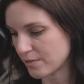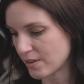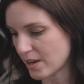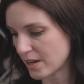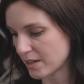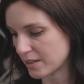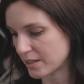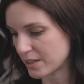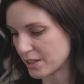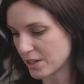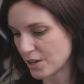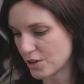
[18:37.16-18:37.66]

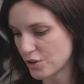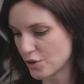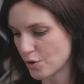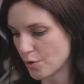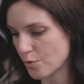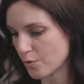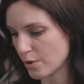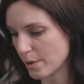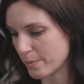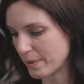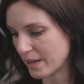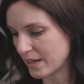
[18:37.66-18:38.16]
raglan, no
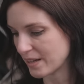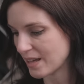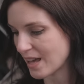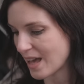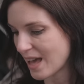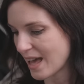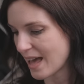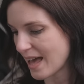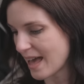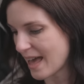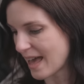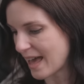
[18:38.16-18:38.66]
ribbing.
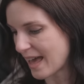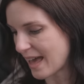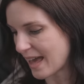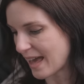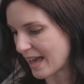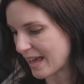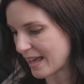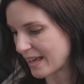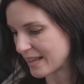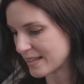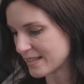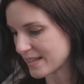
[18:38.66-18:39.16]

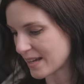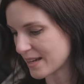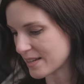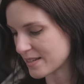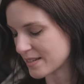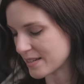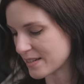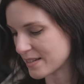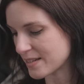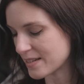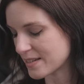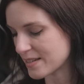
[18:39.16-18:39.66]
Uh,
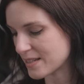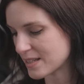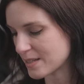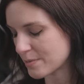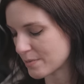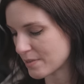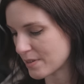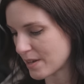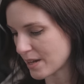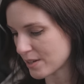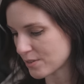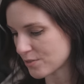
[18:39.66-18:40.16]
sizes
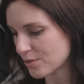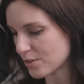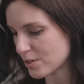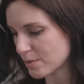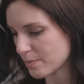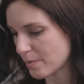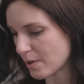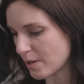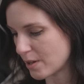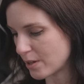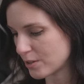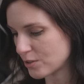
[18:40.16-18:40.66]
extra
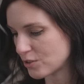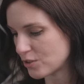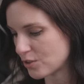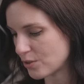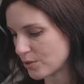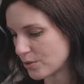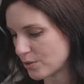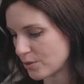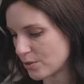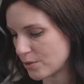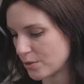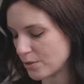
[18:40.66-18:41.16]
small
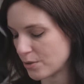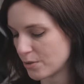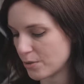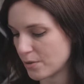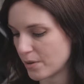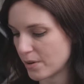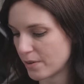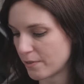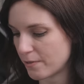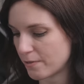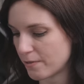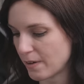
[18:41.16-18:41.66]

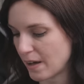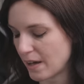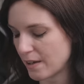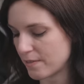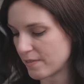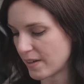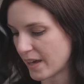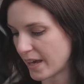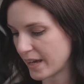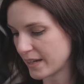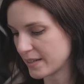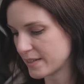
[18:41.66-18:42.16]
to
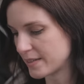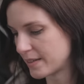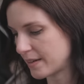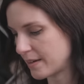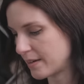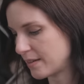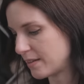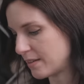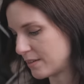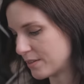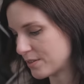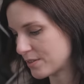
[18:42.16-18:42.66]

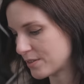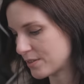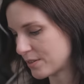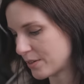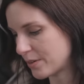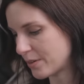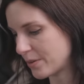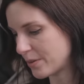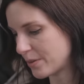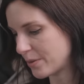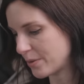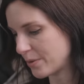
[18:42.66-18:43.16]
5XL,
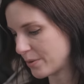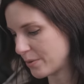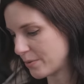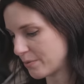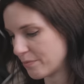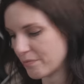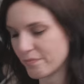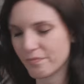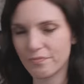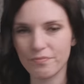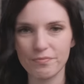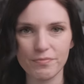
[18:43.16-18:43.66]
so
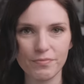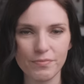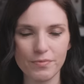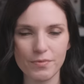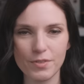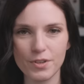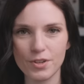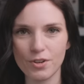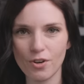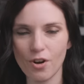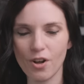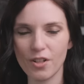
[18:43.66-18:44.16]

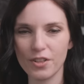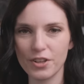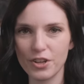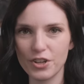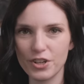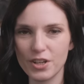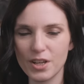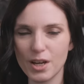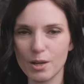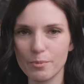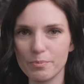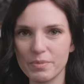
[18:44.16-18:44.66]
you're all in
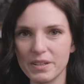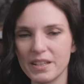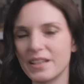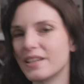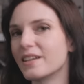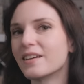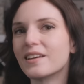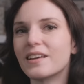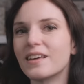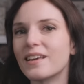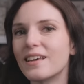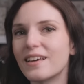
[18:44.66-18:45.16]
good
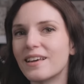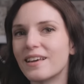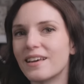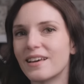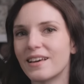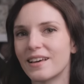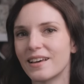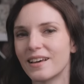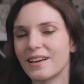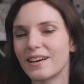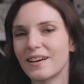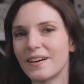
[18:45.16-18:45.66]
company.
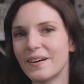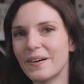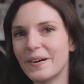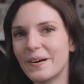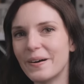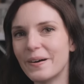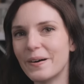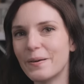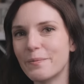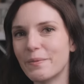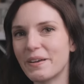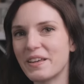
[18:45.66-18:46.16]

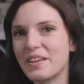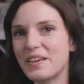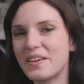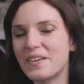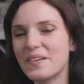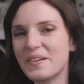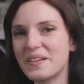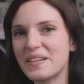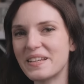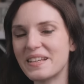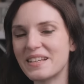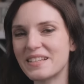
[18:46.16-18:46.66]
Oh my
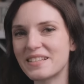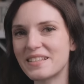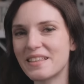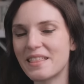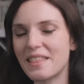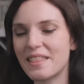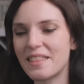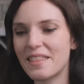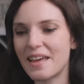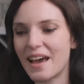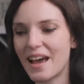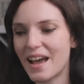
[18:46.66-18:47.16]
goodness,
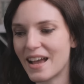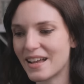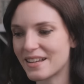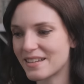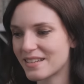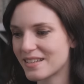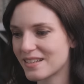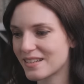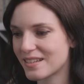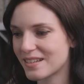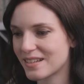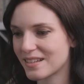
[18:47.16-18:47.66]

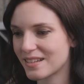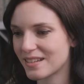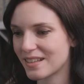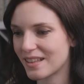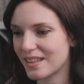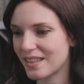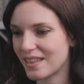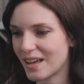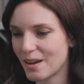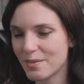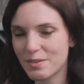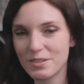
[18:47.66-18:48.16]
that
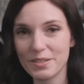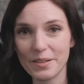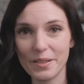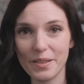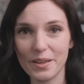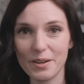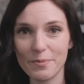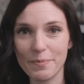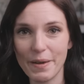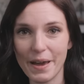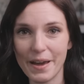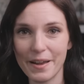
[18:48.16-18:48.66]
that was a
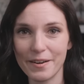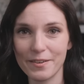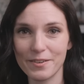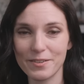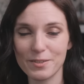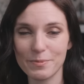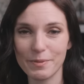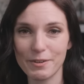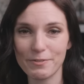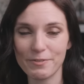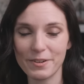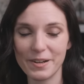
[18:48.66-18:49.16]
lot of
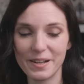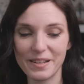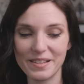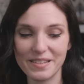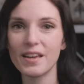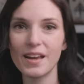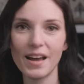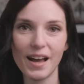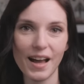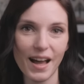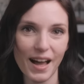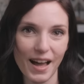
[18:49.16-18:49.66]
patterns, my friends.
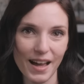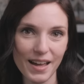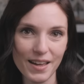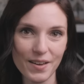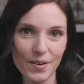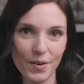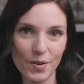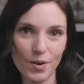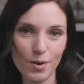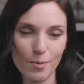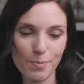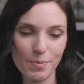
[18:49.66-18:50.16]
I
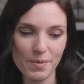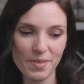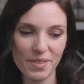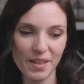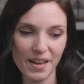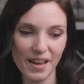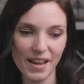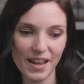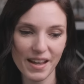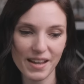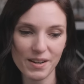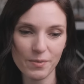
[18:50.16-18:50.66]
hope
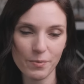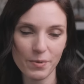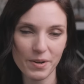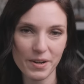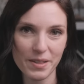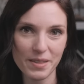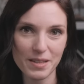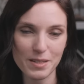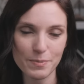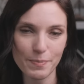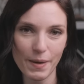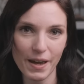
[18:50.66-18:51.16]
that one of
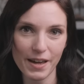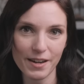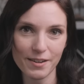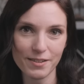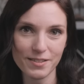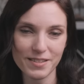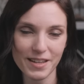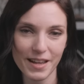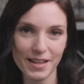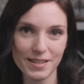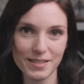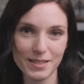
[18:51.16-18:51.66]
these
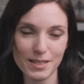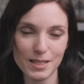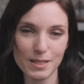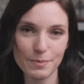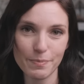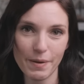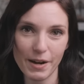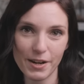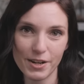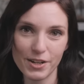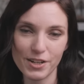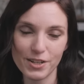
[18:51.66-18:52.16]
patterns has
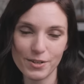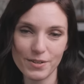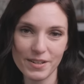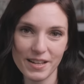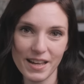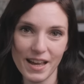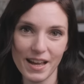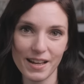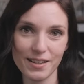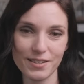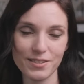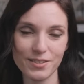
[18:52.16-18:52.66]
inspired you to
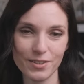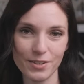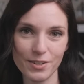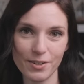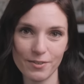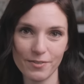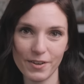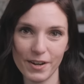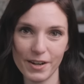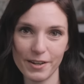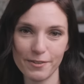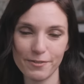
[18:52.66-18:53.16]
cast on your
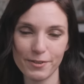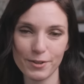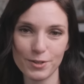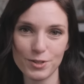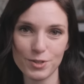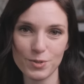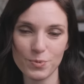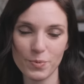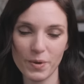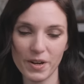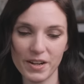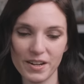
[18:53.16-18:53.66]
very first
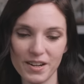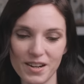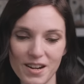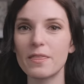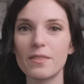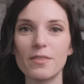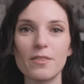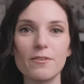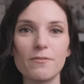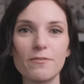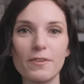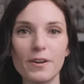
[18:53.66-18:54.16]
sweater.
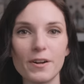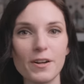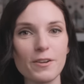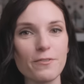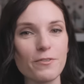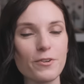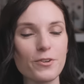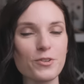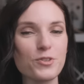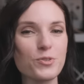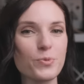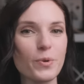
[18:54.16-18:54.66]
The very
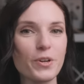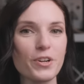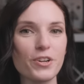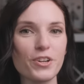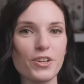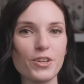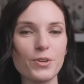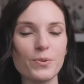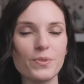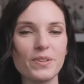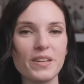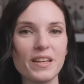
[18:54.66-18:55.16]
first sweater
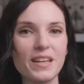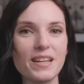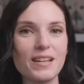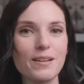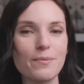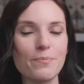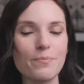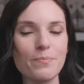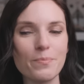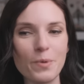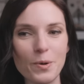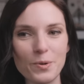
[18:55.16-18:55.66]
unit
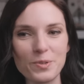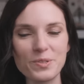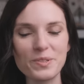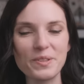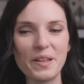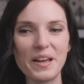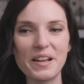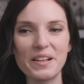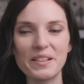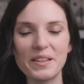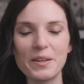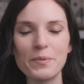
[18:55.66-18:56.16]
most
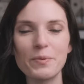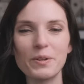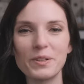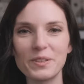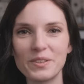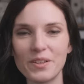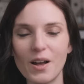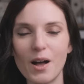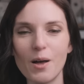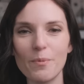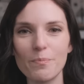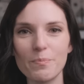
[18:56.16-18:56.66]
likely will
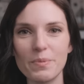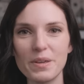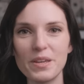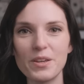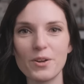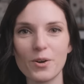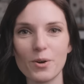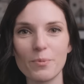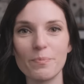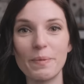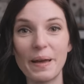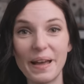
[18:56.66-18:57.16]
not be
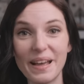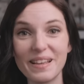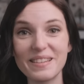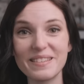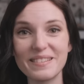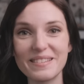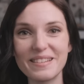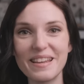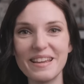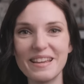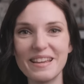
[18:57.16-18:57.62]
your best,